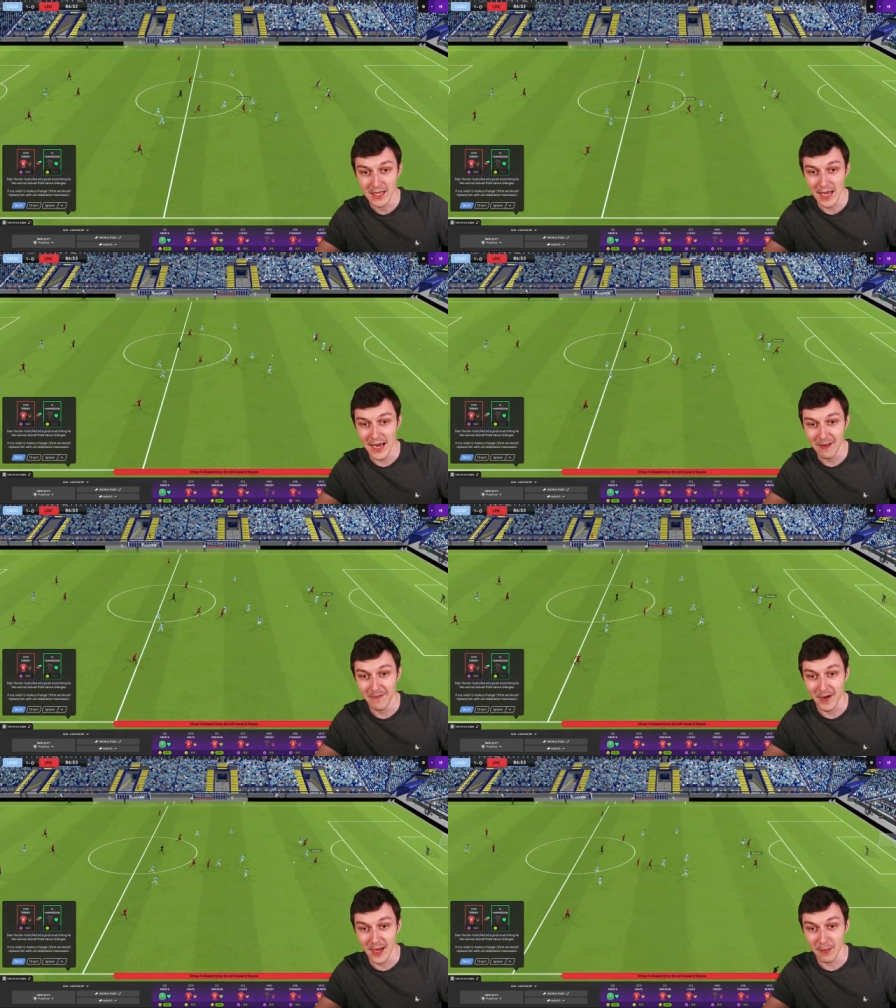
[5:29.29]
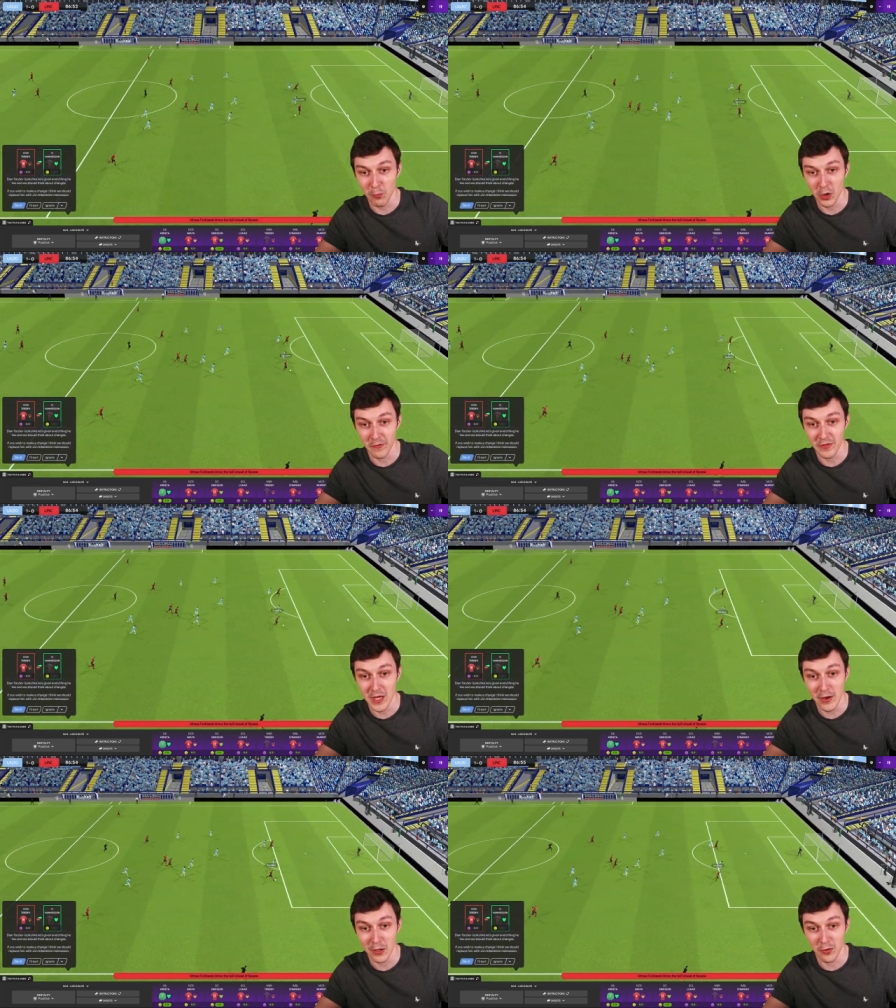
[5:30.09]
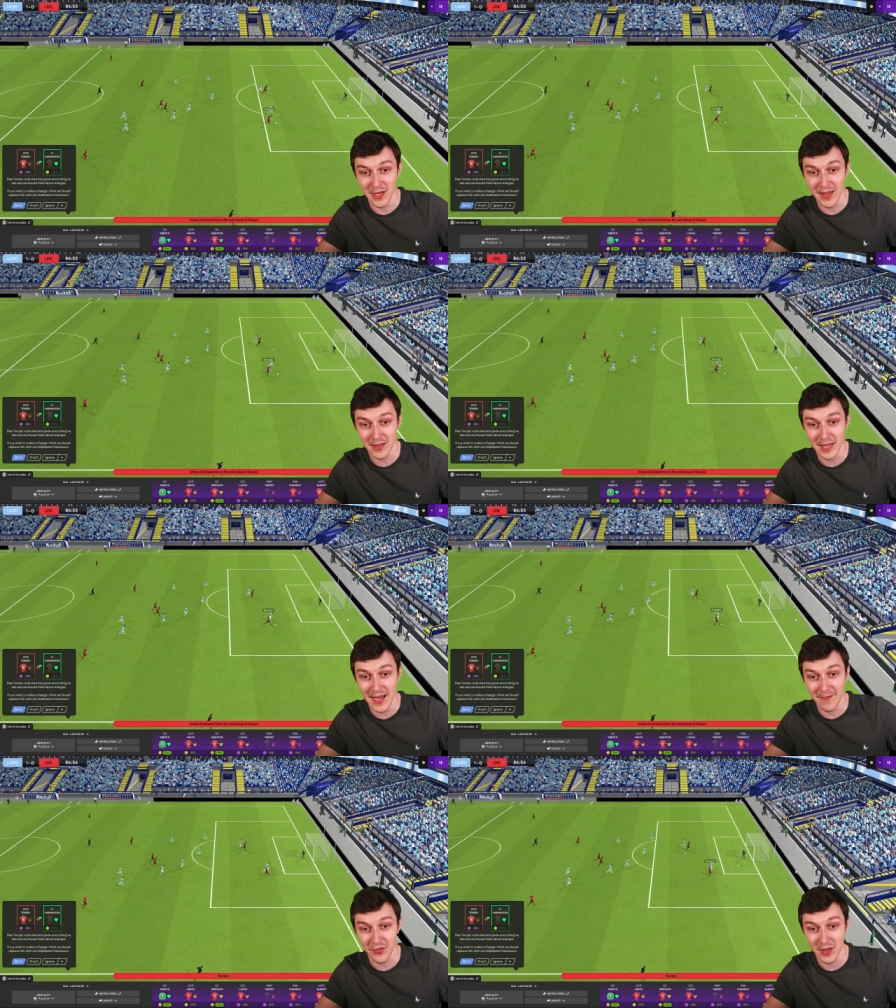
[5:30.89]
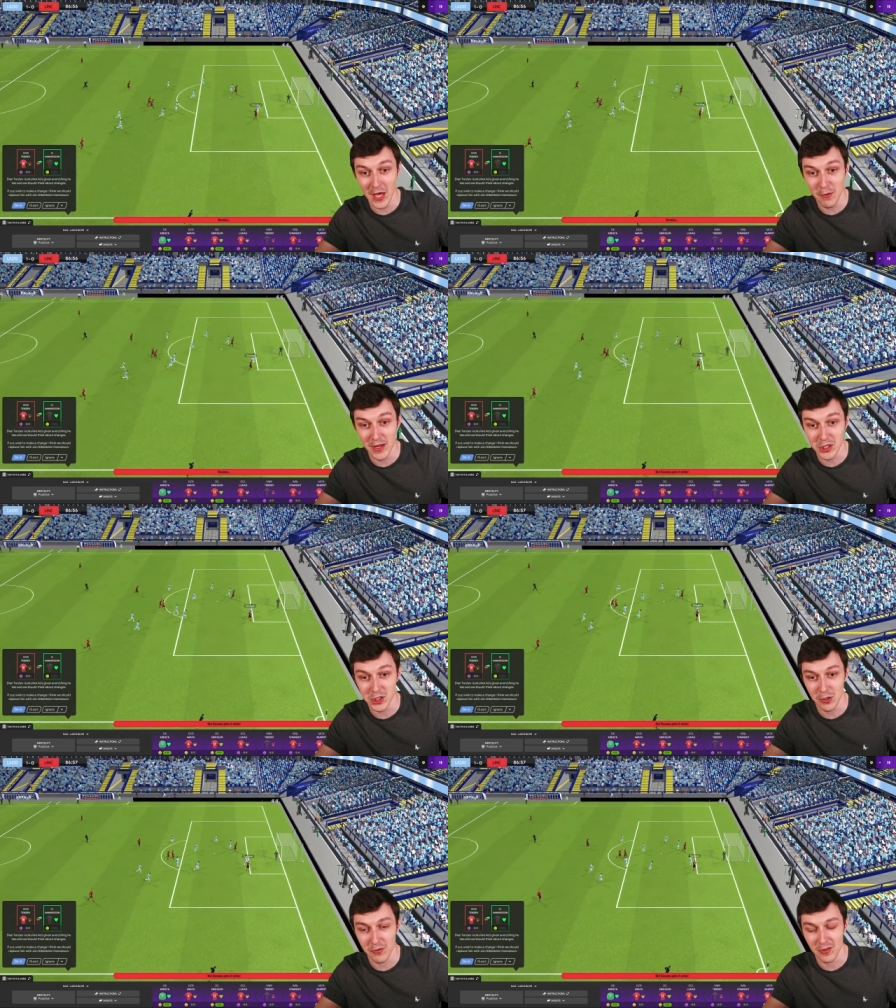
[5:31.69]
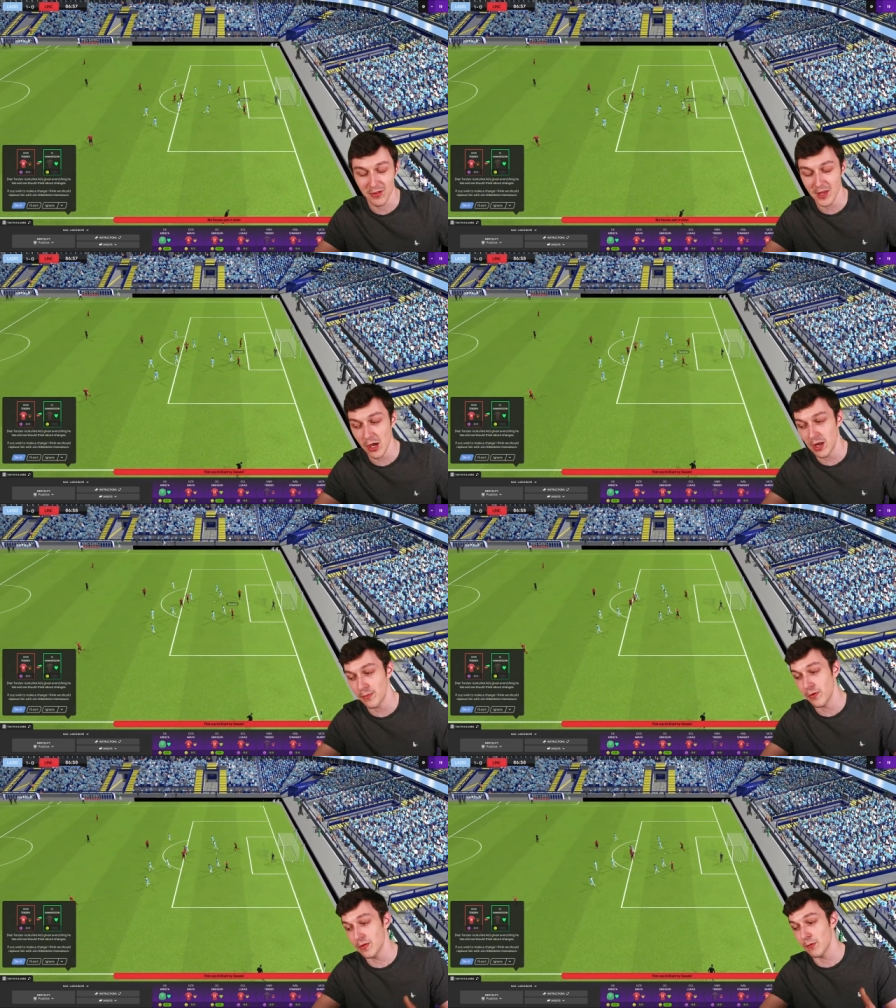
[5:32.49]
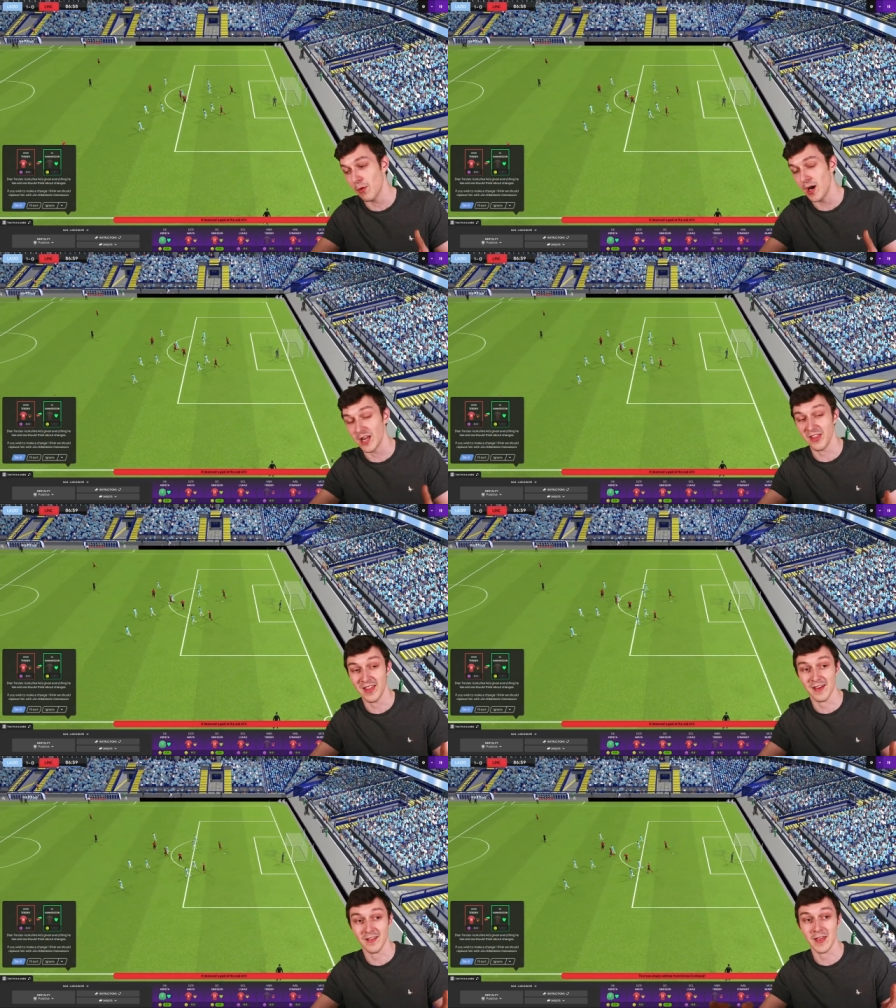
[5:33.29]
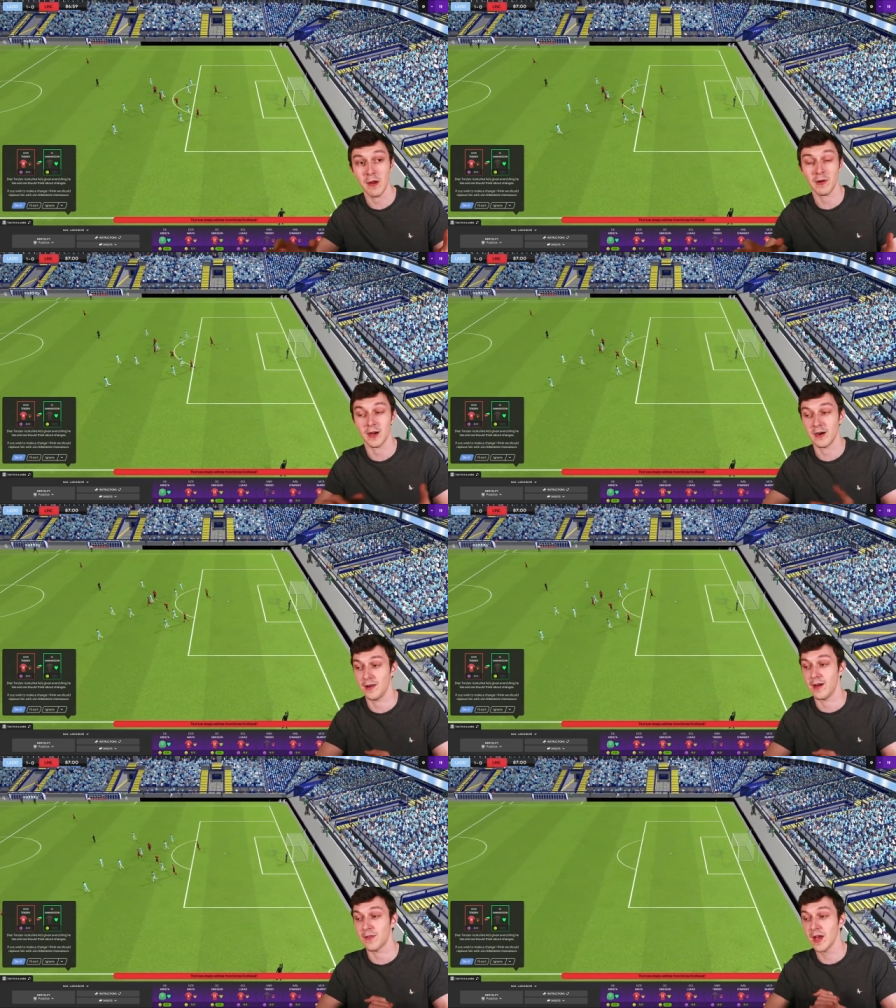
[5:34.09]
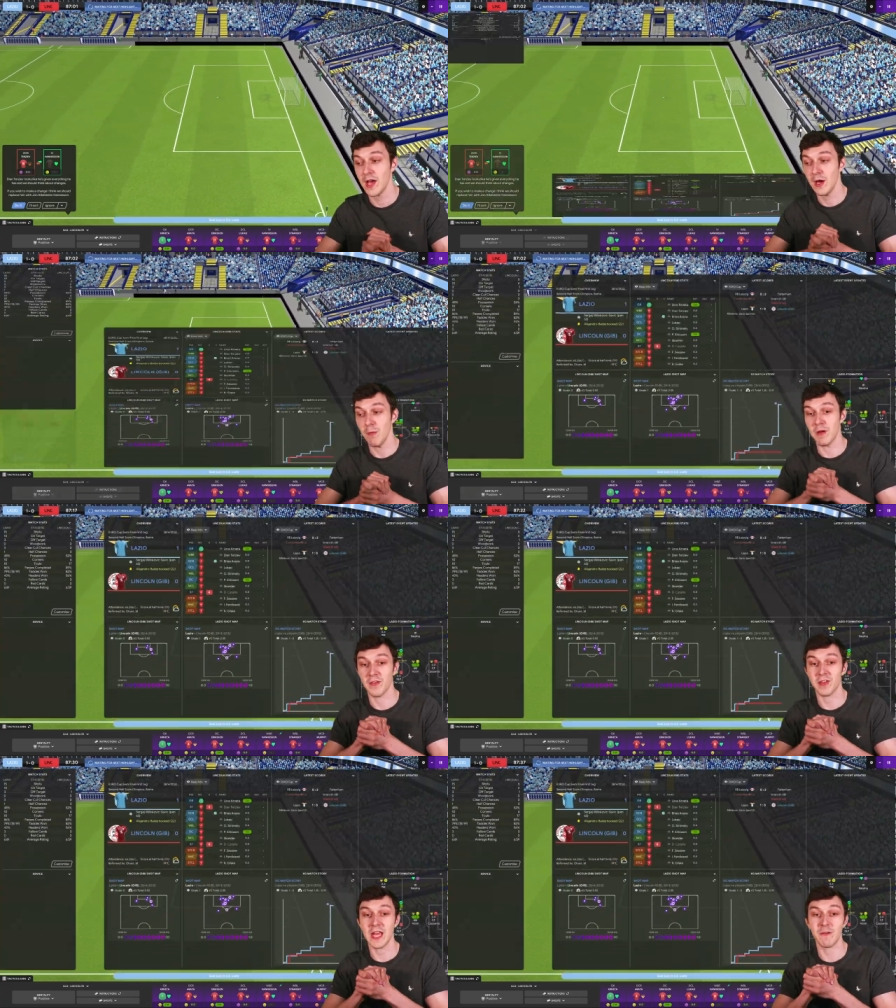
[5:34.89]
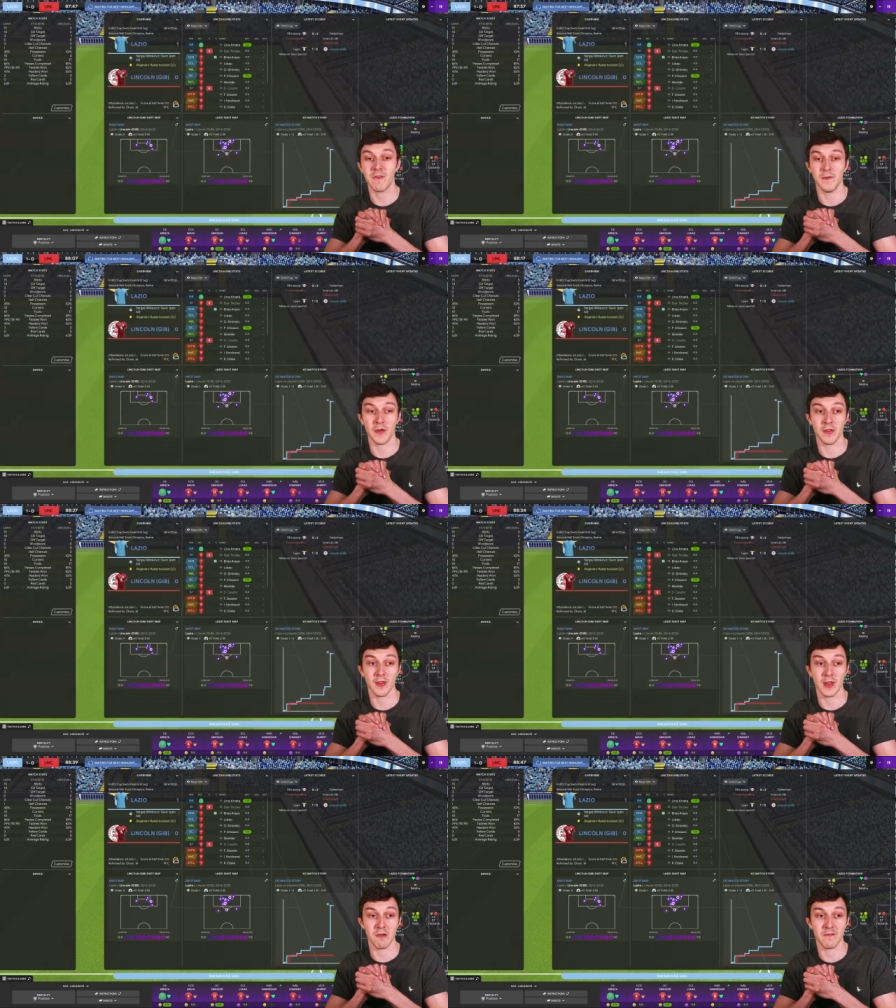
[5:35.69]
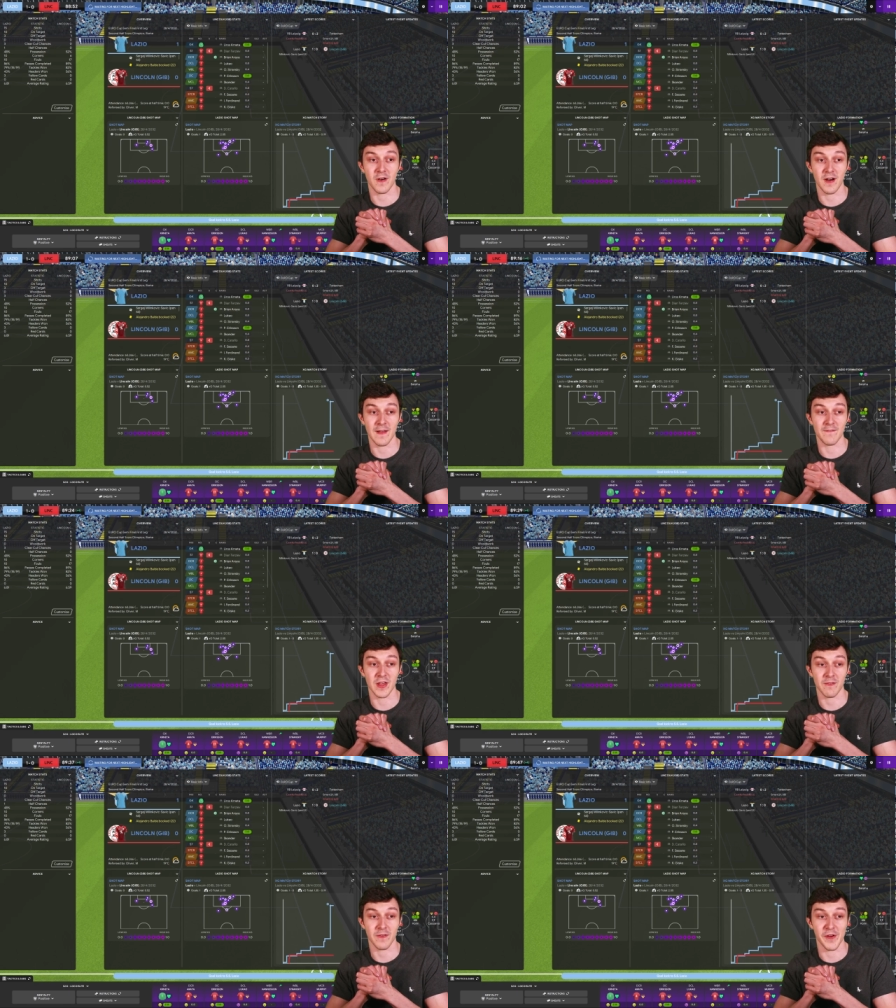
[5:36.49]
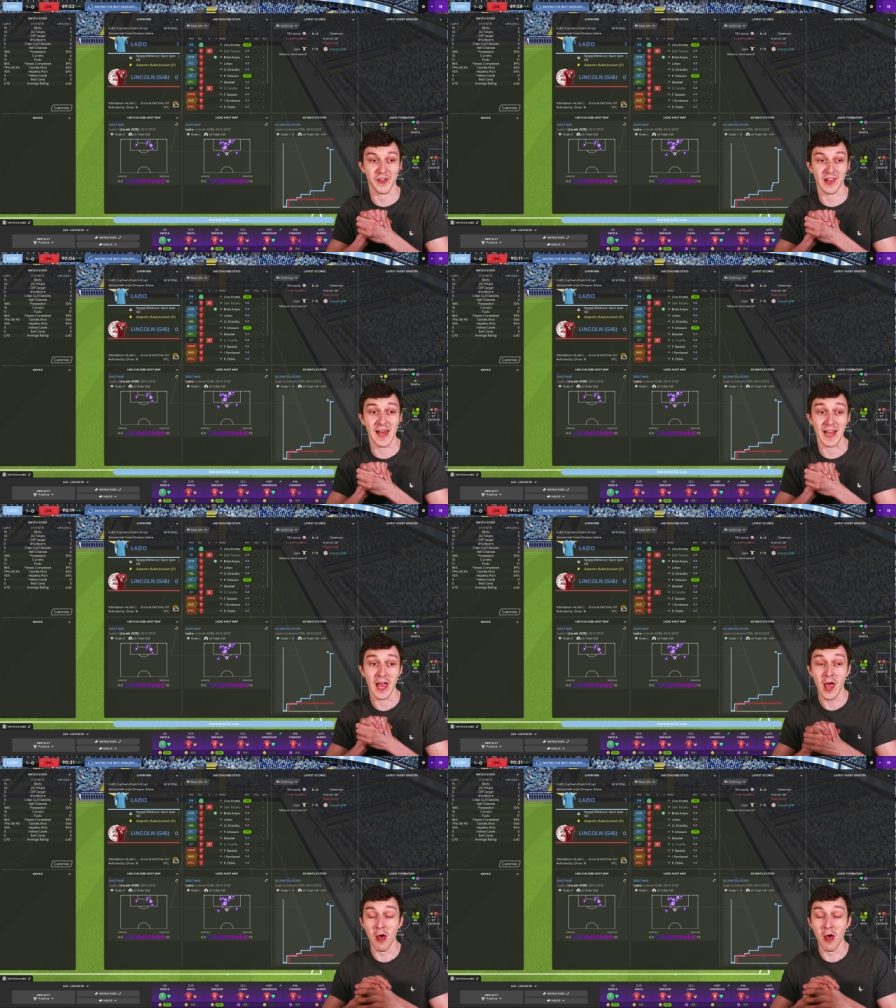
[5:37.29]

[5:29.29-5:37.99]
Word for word: Can he find one of Sione or Gisky? Can Sione shoots and Sione puts it wide? And I think that's the only highlight we've seen from us so far in this first leg.